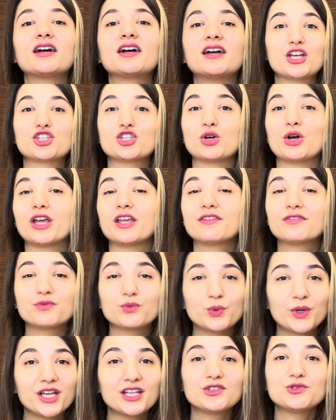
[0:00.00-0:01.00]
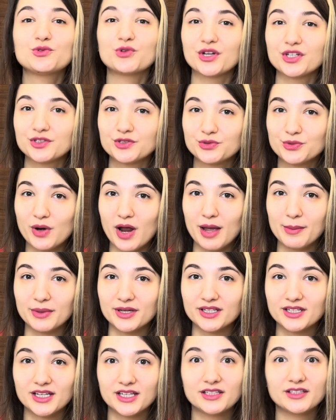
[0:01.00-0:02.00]
So if we transcribe
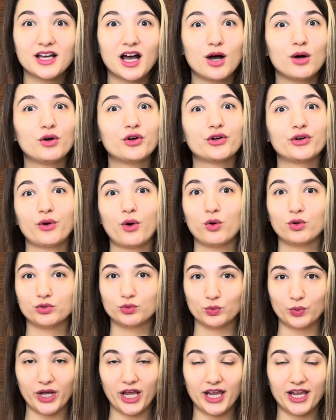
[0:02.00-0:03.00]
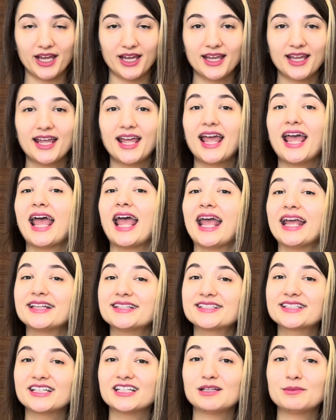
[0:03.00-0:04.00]
it in our own way, it's
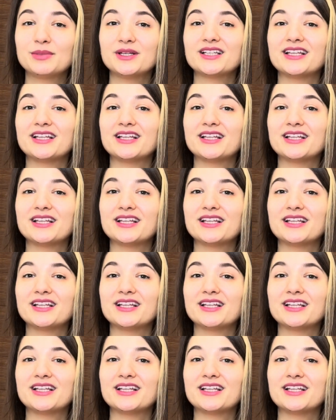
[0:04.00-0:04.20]
gonna be